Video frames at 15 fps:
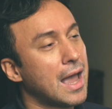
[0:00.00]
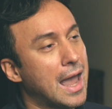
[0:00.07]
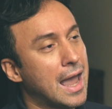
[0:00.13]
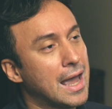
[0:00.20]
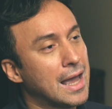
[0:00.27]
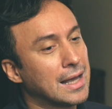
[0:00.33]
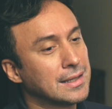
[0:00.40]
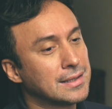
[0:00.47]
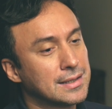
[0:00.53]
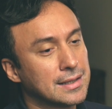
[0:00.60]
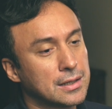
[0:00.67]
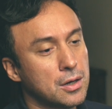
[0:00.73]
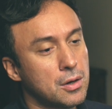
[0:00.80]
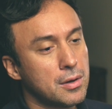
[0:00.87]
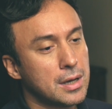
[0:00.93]

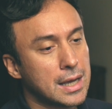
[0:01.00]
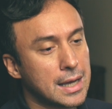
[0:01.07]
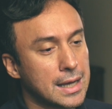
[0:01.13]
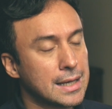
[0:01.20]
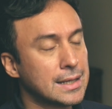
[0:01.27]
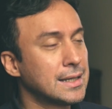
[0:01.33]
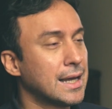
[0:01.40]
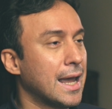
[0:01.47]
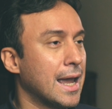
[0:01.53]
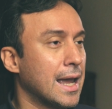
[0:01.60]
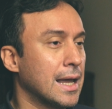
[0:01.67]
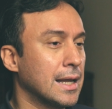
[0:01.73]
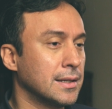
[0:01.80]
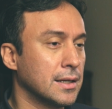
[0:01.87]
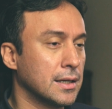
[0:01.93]
and go ahead
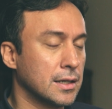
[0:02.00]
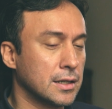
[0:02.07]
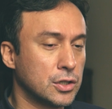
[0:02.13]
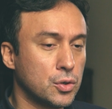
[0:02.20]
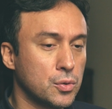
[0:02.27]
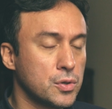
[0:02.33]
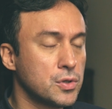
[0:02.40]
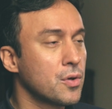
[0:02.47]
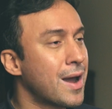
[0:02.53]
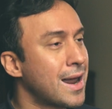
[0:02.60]
and use your